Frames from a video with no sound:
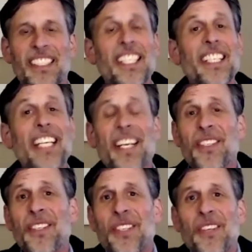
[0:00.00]
Yeah,
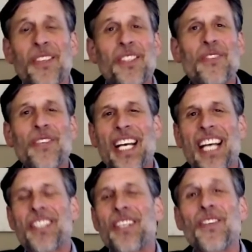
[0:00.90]
so it's, a, it's a
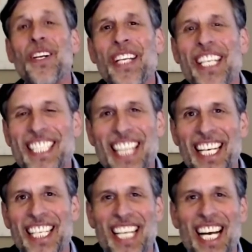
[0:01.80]
actually a really
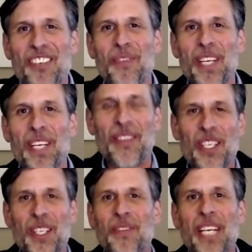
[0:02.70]
exciting time to be
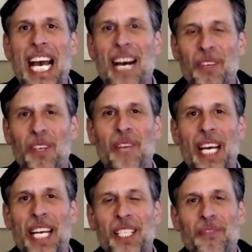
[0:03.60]
human capital
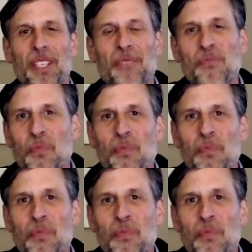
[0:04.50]
management